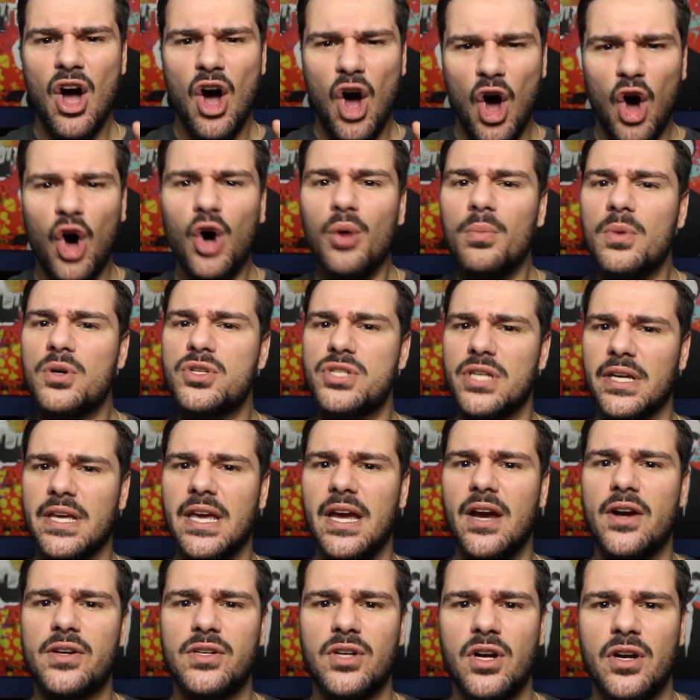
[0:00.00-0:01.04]
almost a
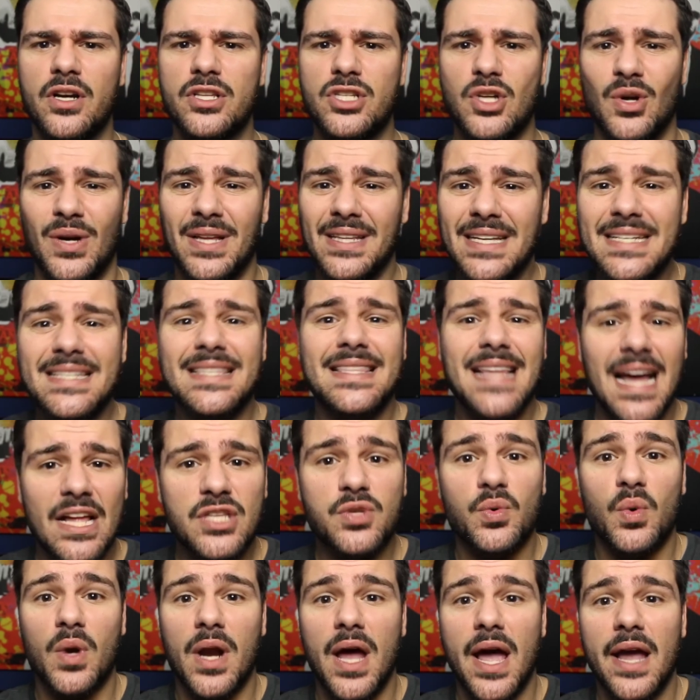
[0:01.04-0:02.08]
character on its own. At least
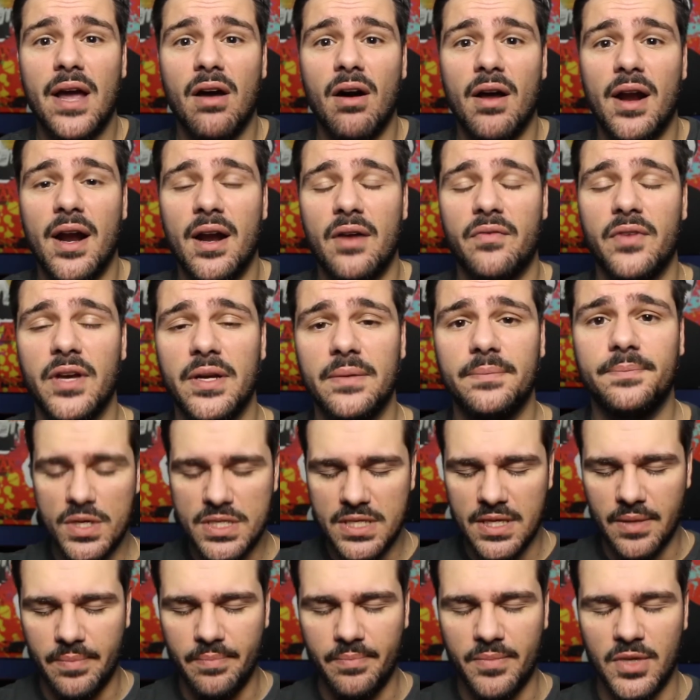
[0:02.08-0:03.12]
that's what I got out of it, was
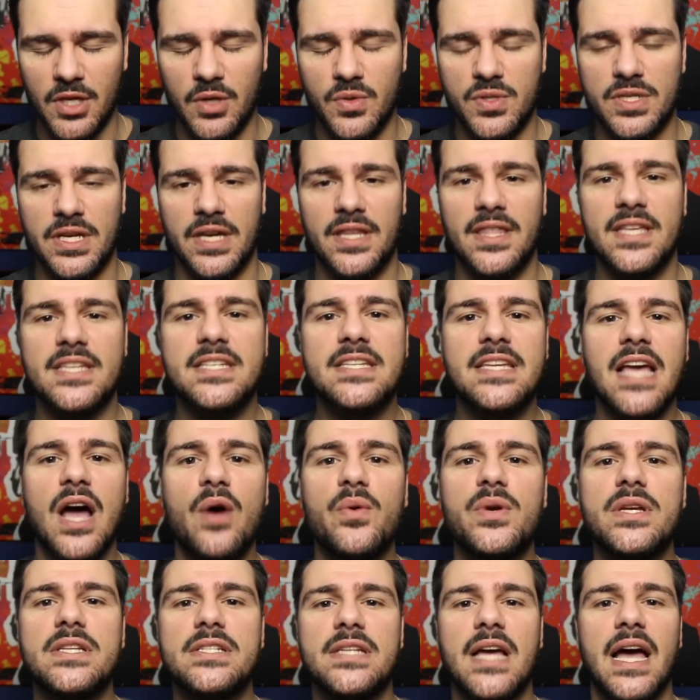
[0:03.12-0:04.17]
the music. The sound
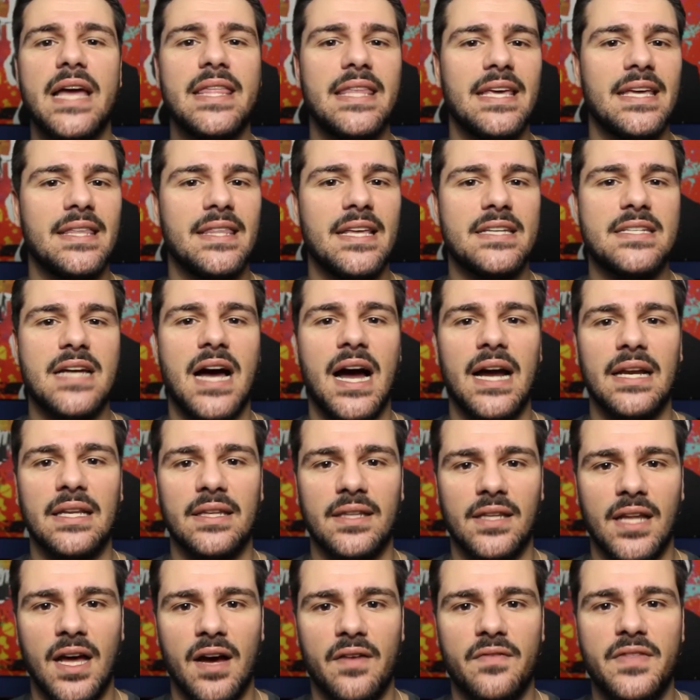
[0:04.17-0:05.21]
design in this I
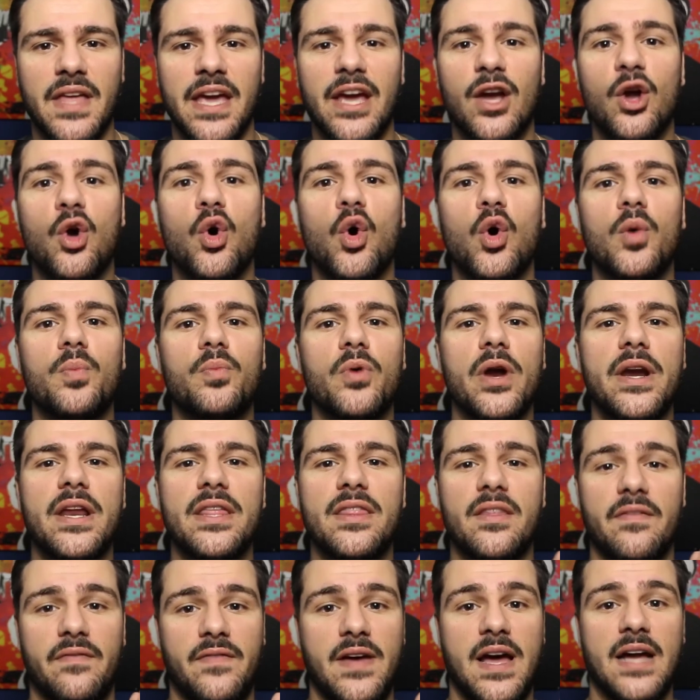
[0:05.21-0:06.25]
love. They incorporated
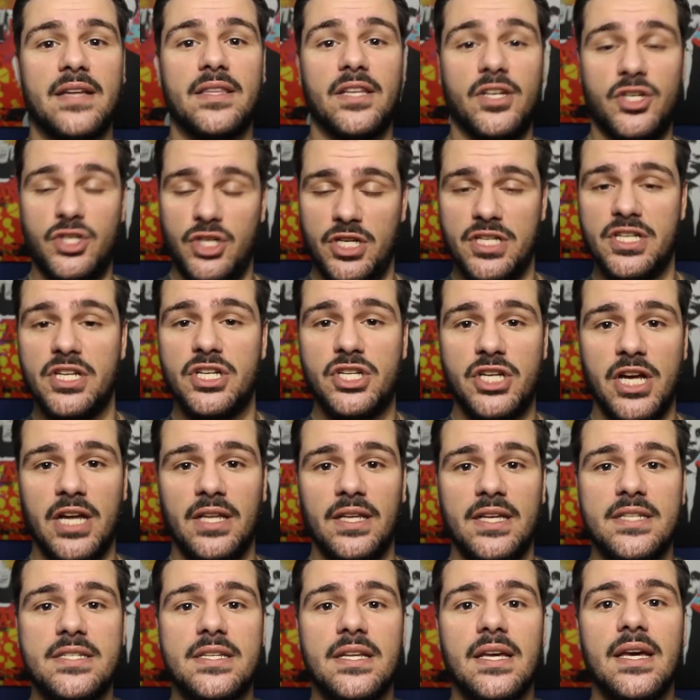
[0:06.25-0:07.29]
the fact that she's a
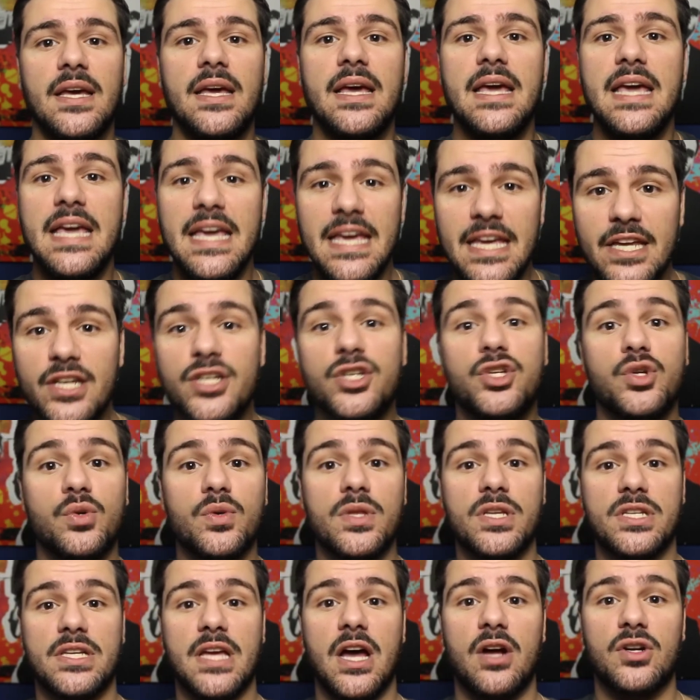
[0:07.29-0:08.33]
cellist into the
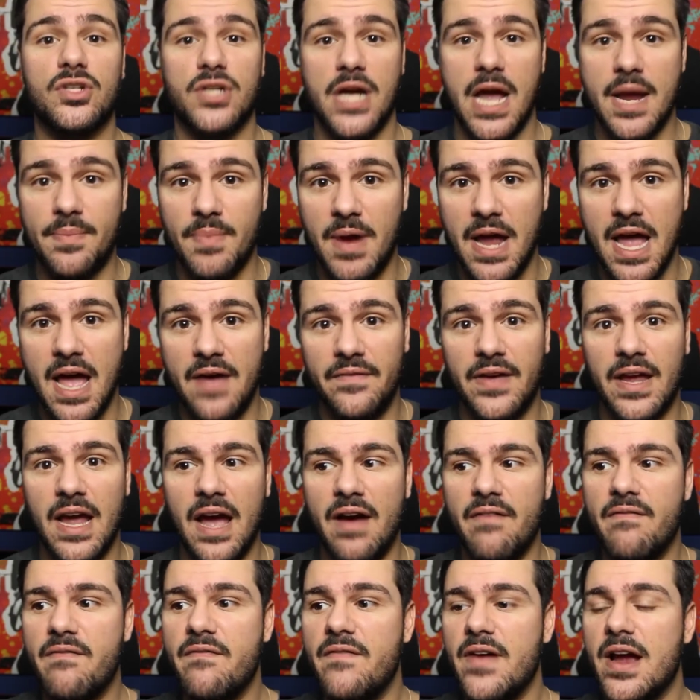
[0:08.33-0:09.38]
soundtrack by having a
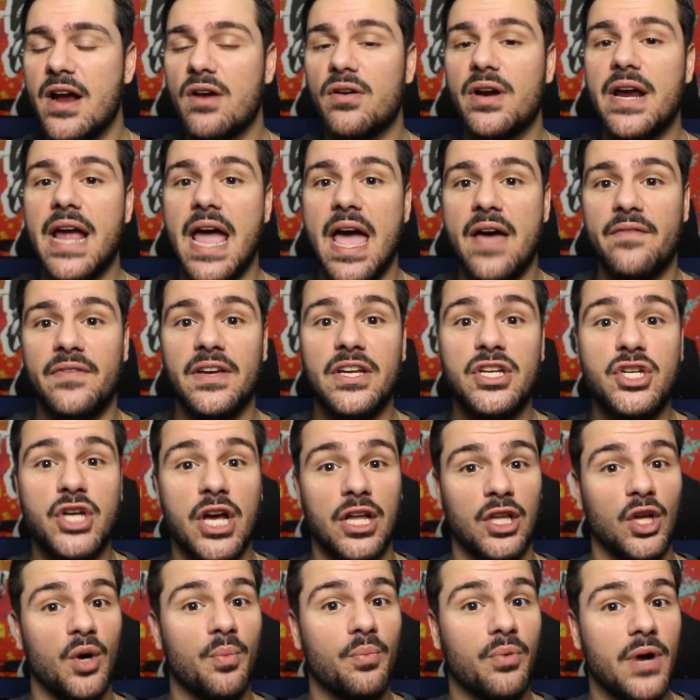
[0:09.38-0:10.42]
very heavy
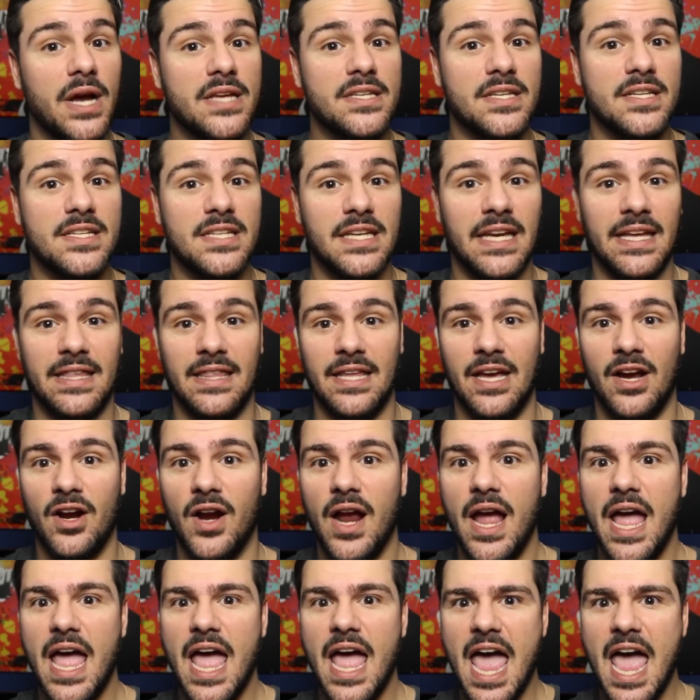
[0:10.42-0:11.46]
cello presence in there.
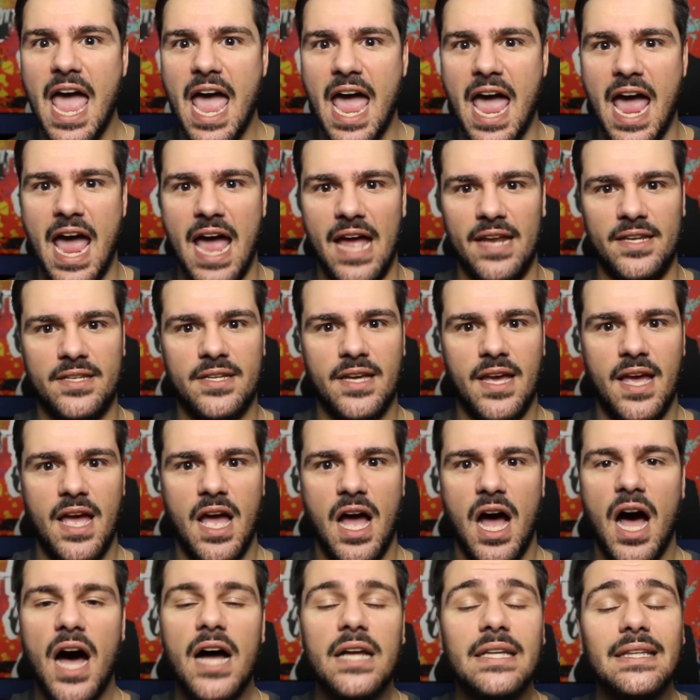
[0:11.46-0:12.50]
And
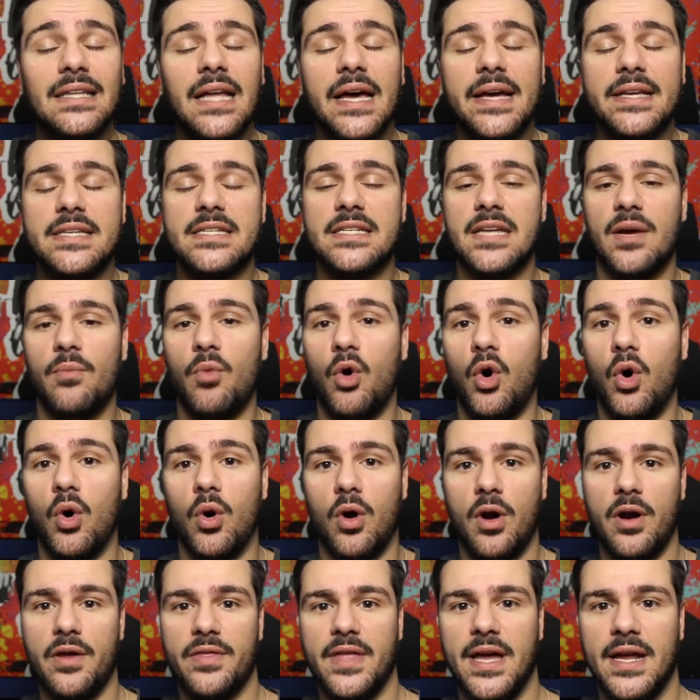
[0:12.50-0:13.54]
unlike some
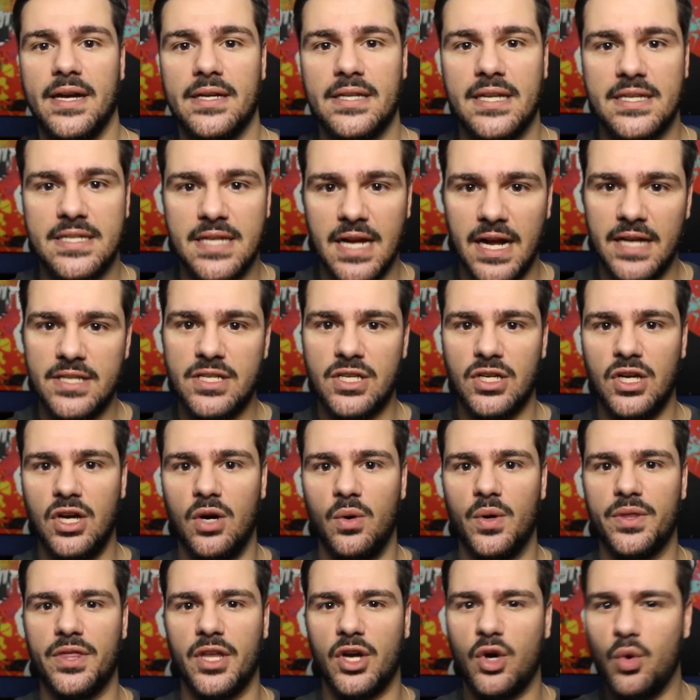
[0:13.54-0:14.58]
horror that decides to go
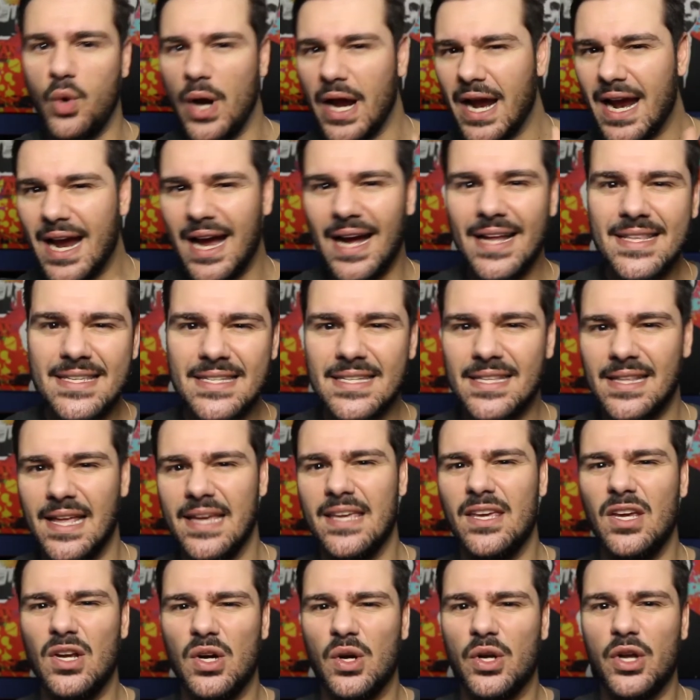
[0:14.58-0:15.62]
with the quick cuts,
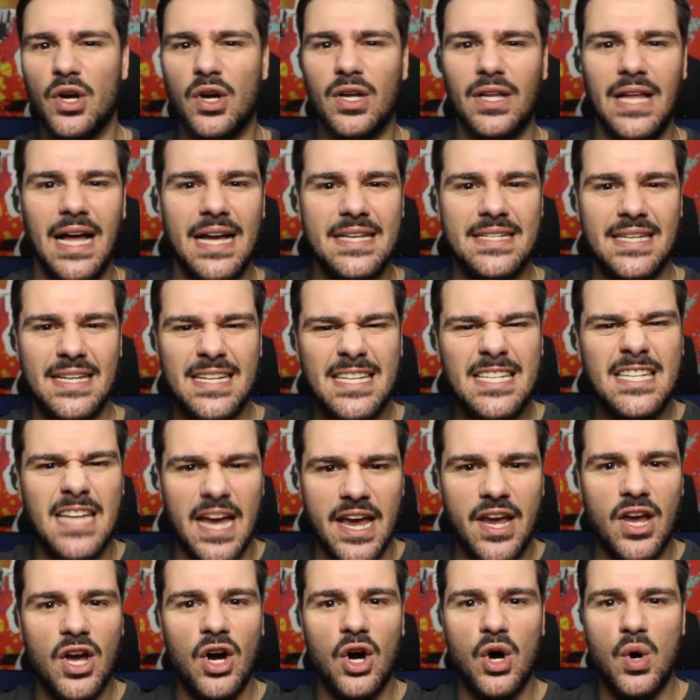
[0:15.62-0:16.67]
like, you know, your classic
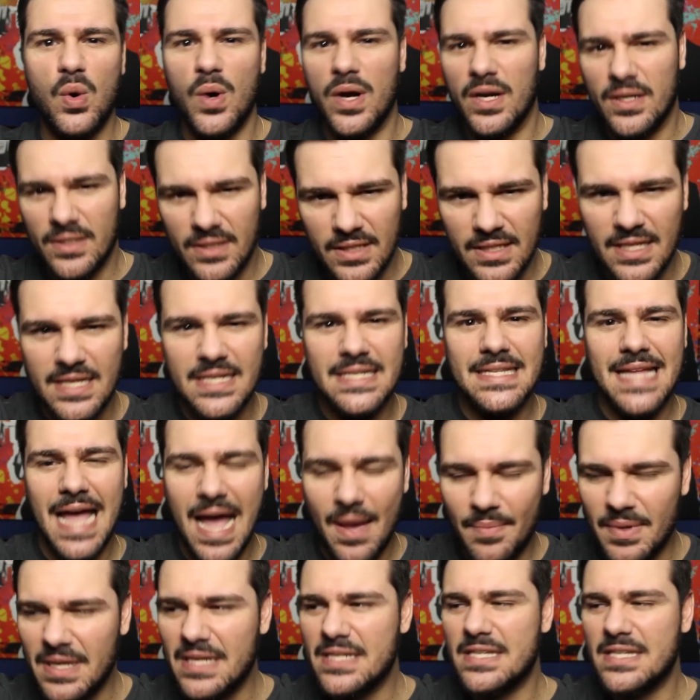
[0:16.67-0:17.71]
Psycho and, you know, the stabbing